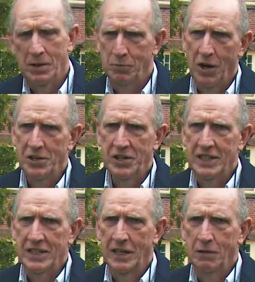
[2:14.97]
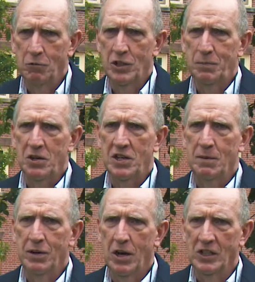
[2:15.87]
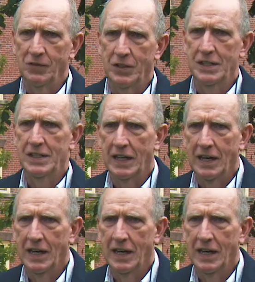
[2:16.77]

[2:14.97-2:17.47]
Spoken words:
of the projects that we're especially proud of is